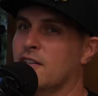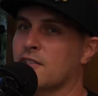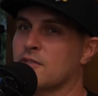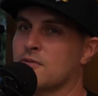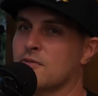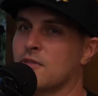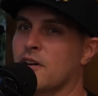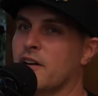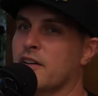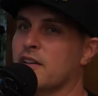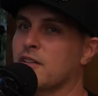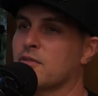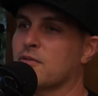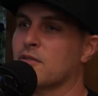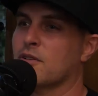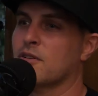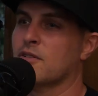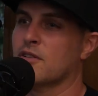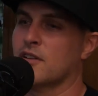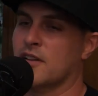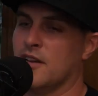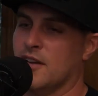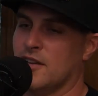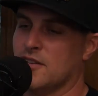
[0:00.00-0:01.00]
Rocky
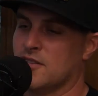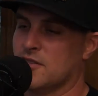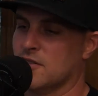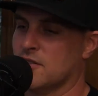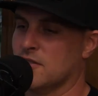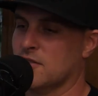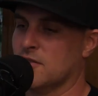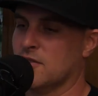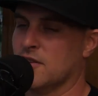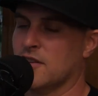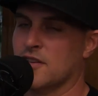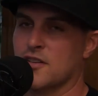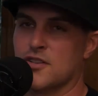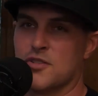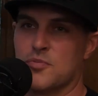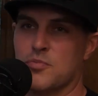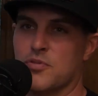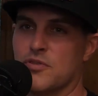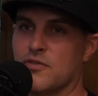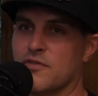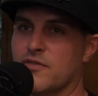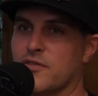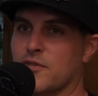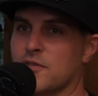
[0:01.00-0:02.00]
Road, occasionally you'll get a
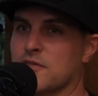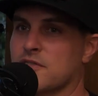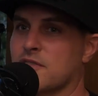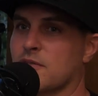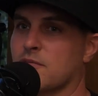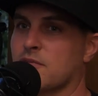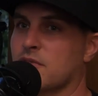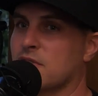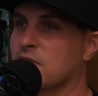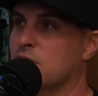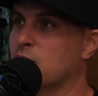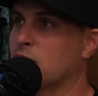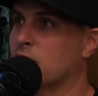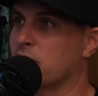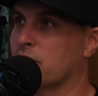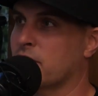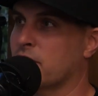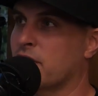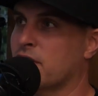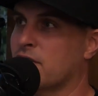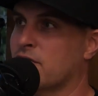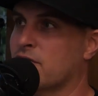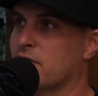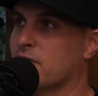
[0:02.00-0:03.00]
spoonful of something you weren't
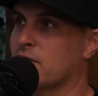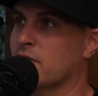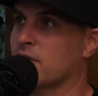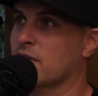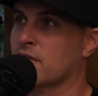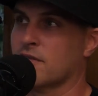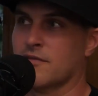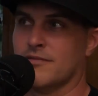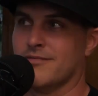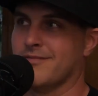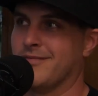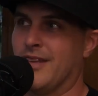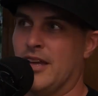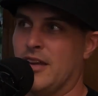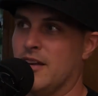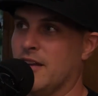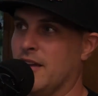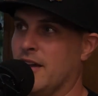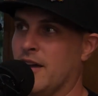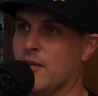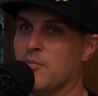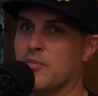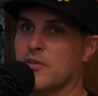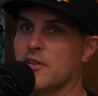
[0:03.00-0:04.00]
ready for. That ain't
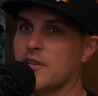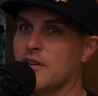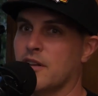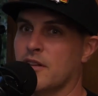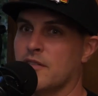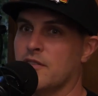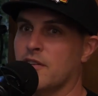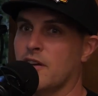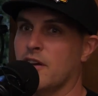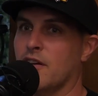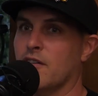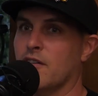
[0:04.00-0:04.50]
happening at South.